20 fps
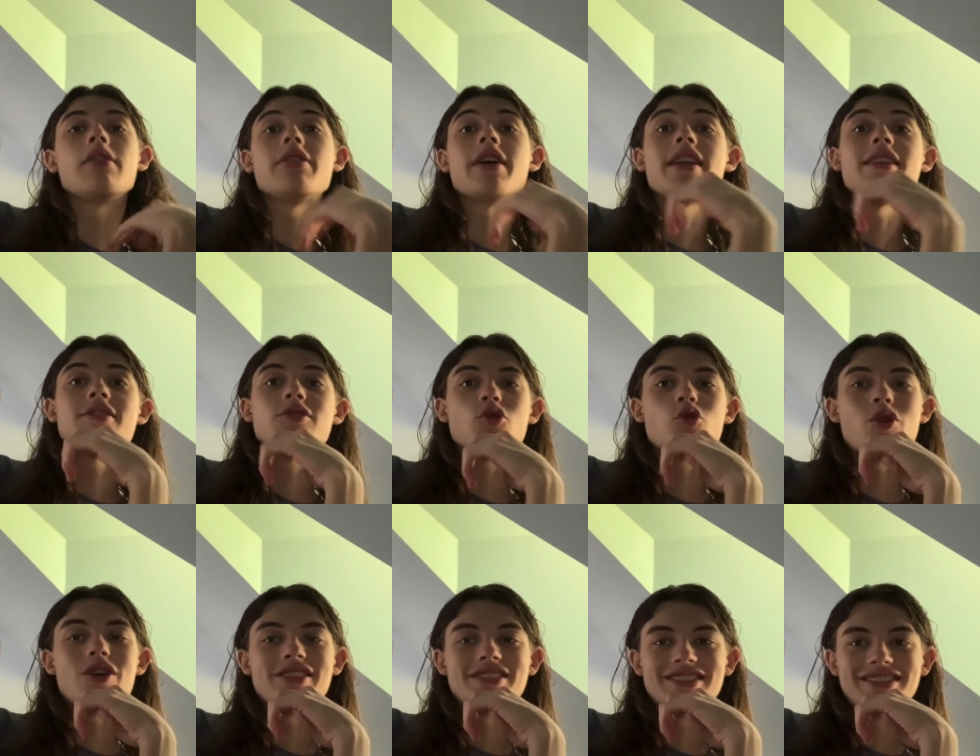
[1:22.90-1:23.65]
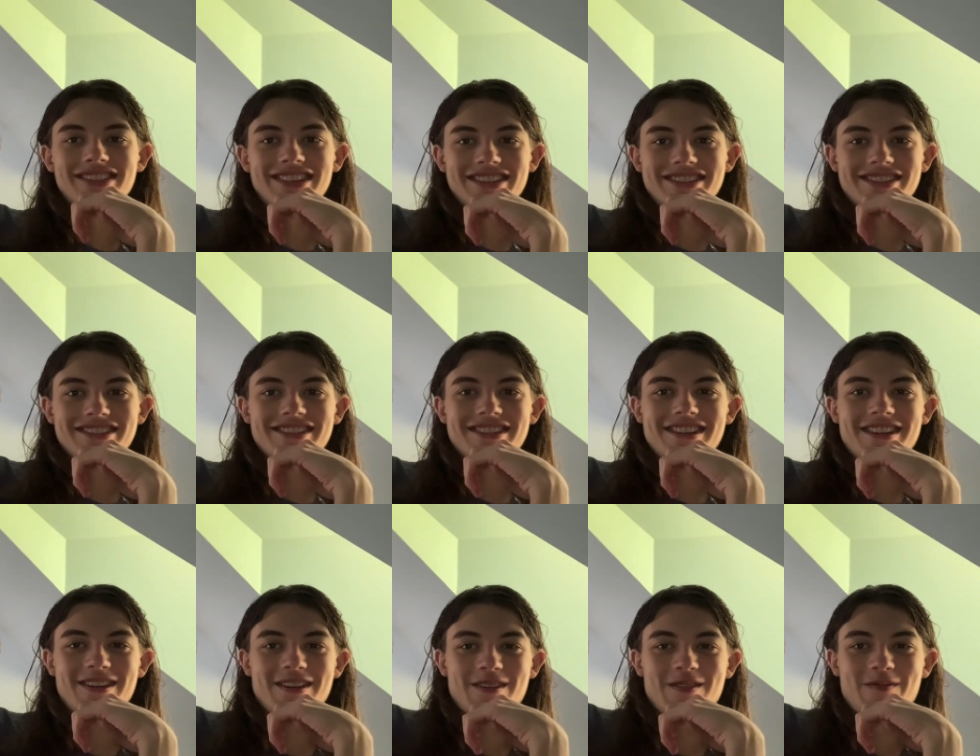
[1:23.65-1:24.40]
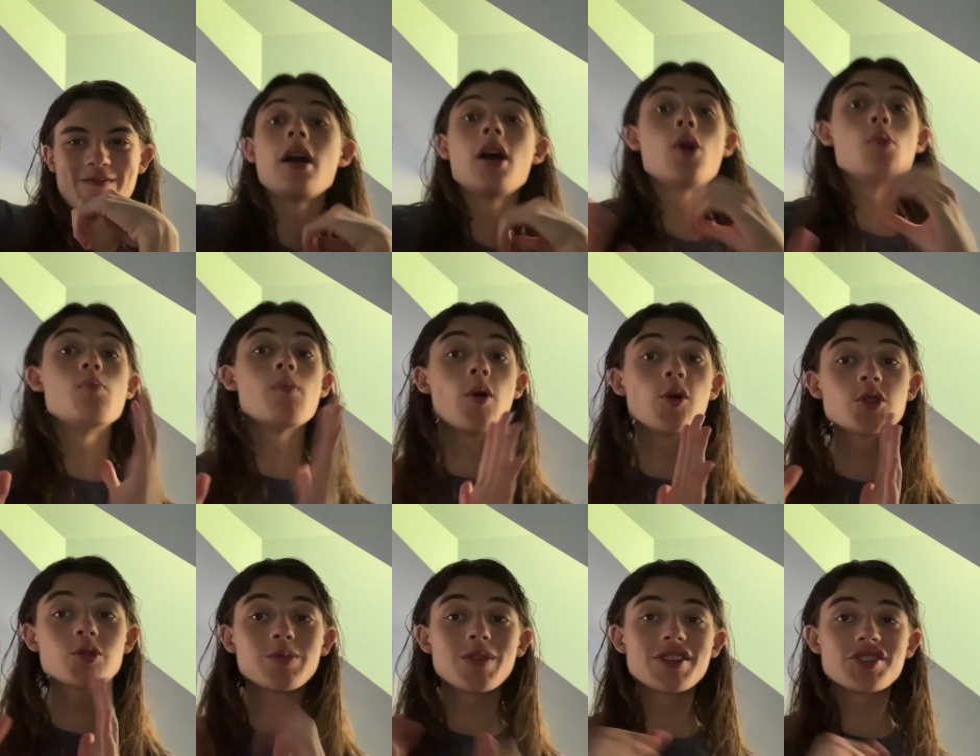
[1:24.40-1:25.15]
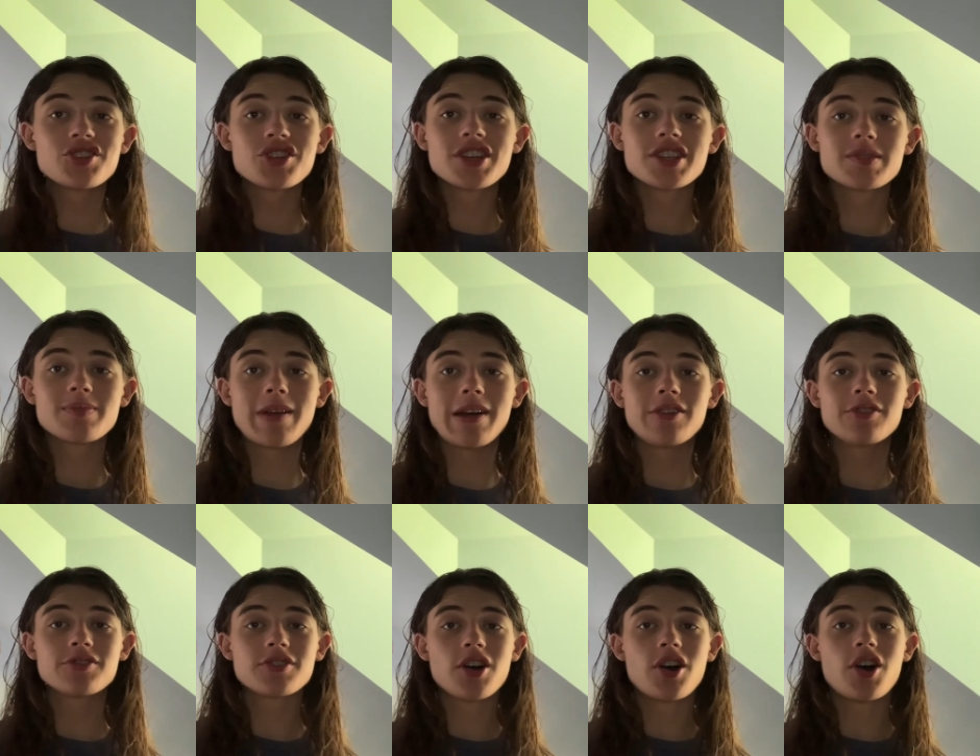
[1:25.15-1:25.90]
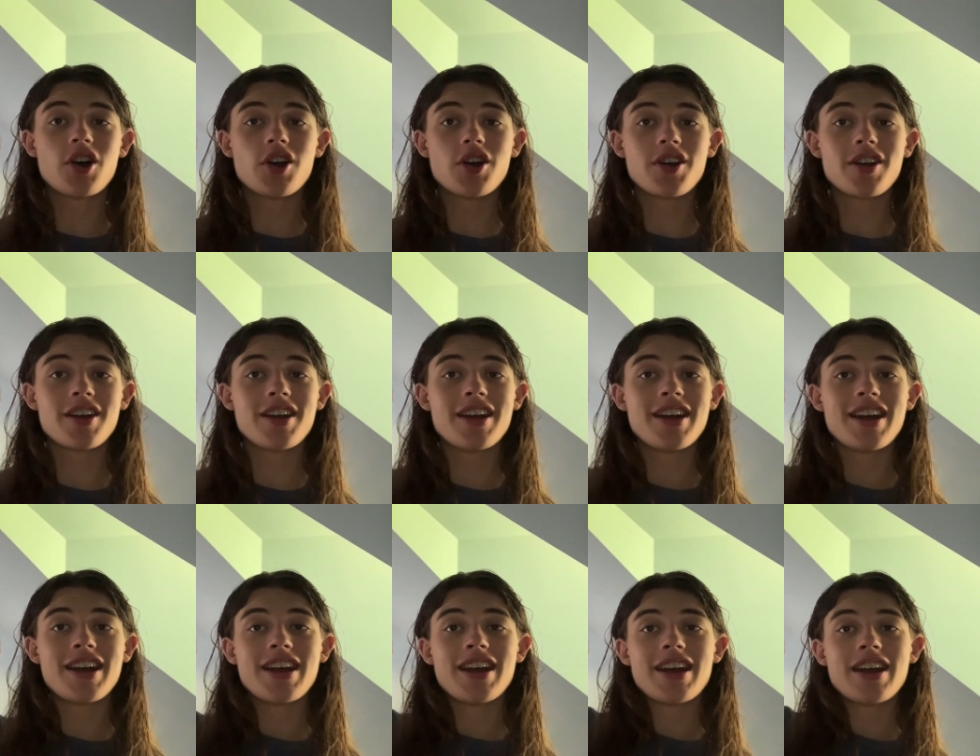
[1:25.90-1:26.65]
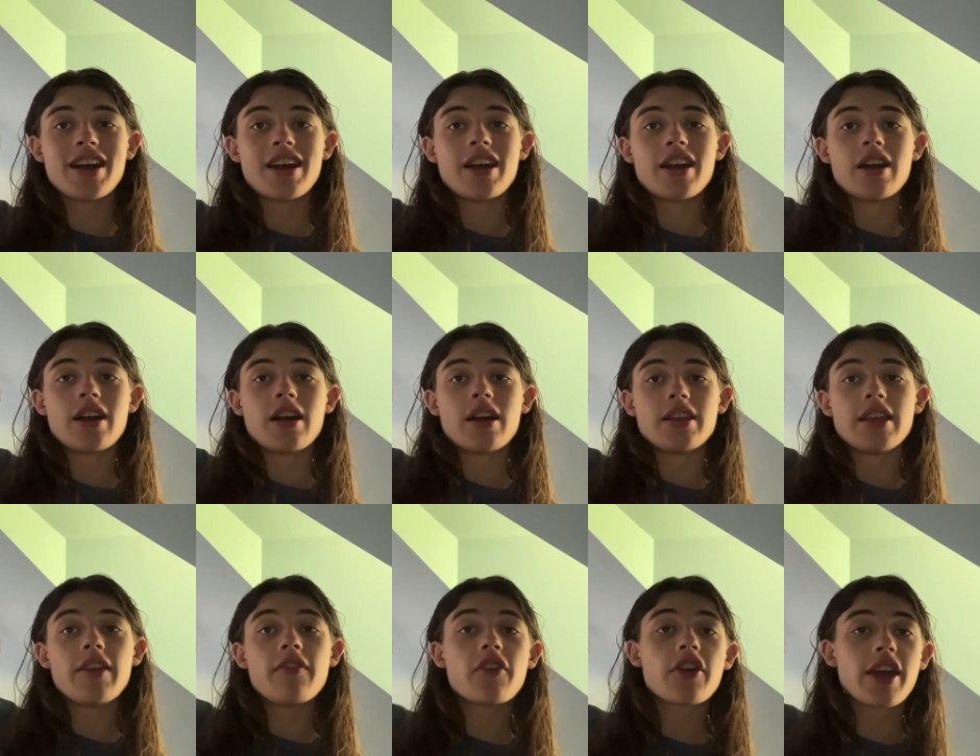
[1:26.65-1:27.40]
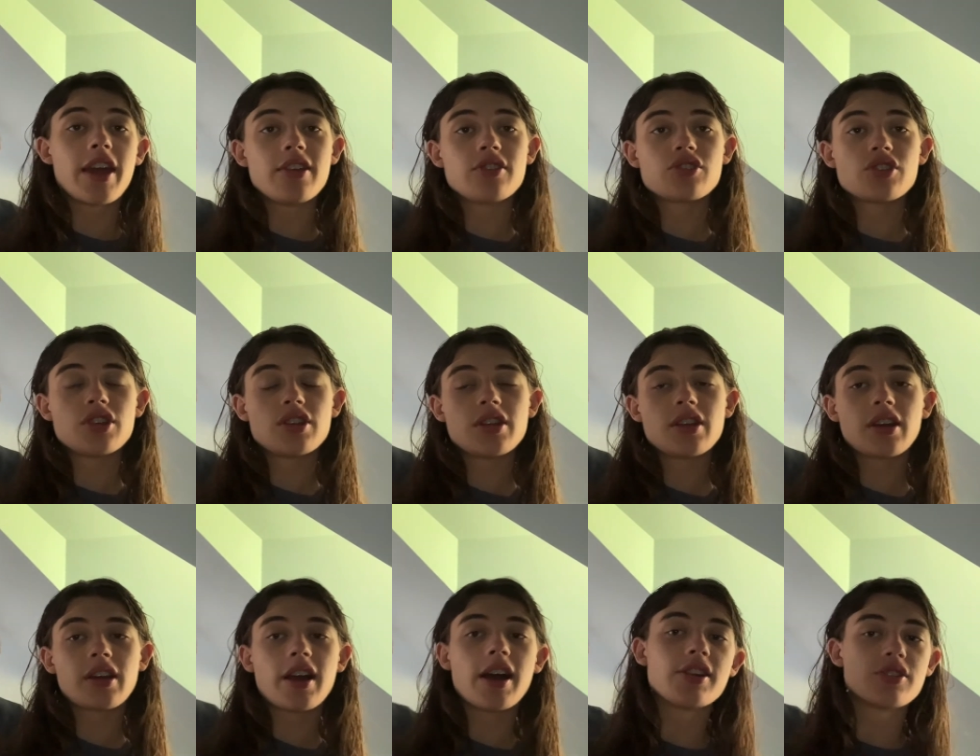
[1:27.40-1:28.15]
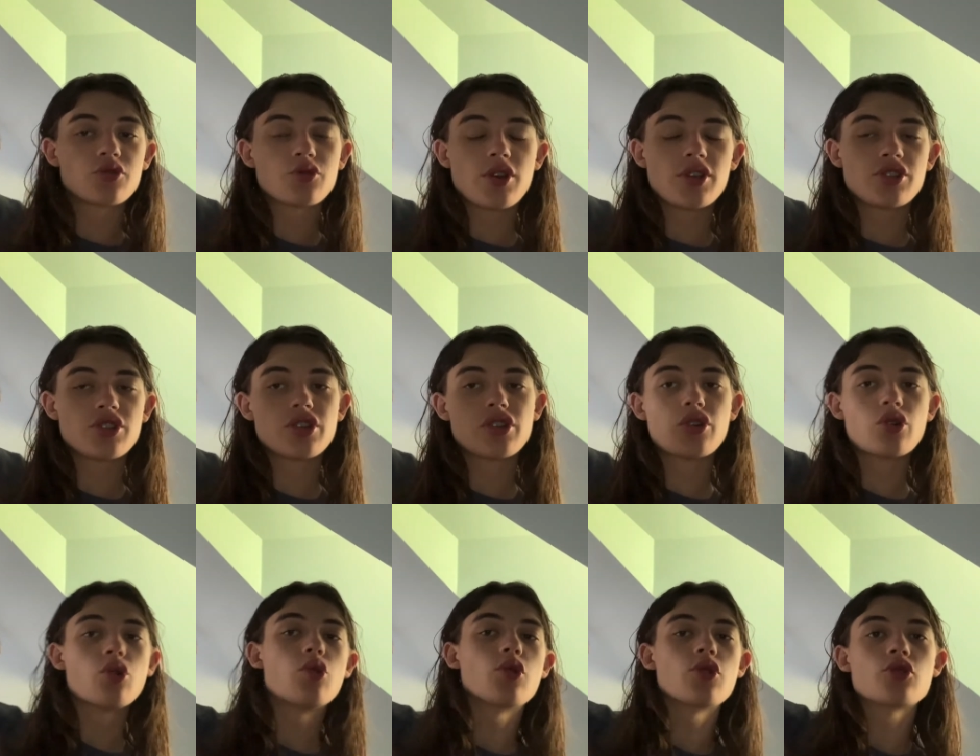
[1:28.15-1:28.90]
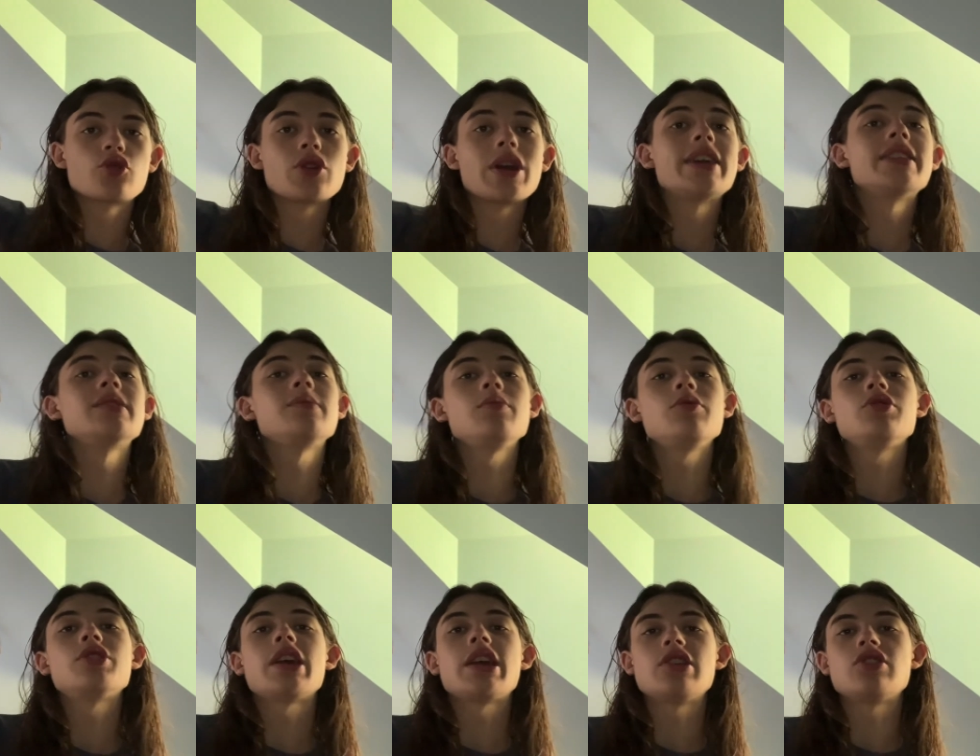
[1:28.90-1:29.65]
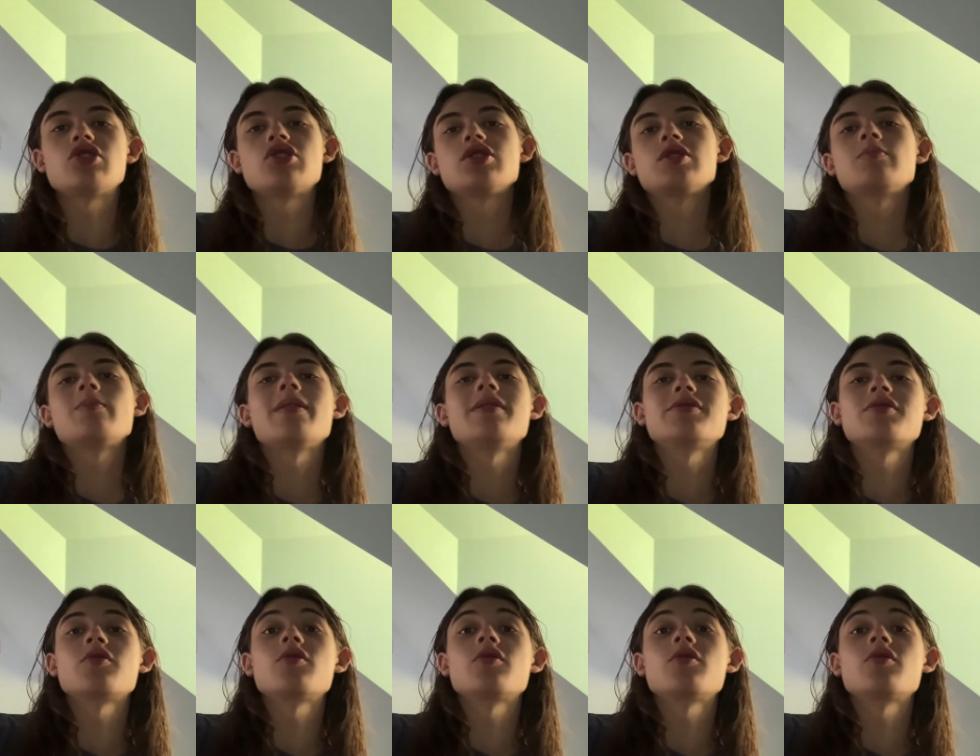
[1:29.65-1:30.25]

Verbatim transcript: That is quite the list. Most bludgeoning spells are evocation, conjuration, or transmutation spells.